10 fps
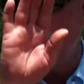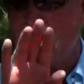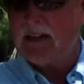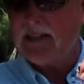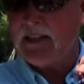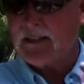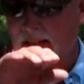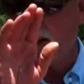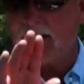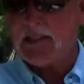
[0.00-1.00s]
like this,
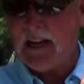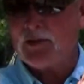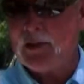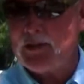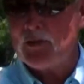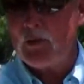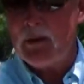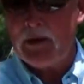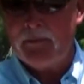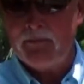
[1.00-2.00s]
like it's actually
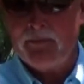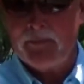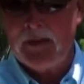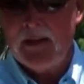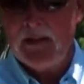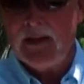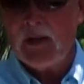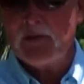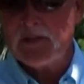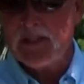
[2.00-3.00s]
swimming.
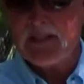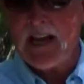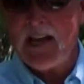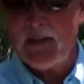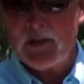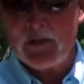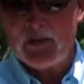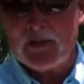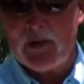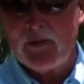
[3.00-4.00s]
It was designed to do
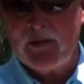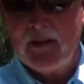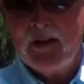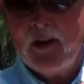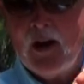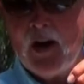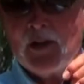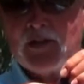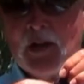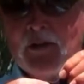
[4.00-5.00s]
so.
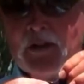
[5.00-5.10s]
Also,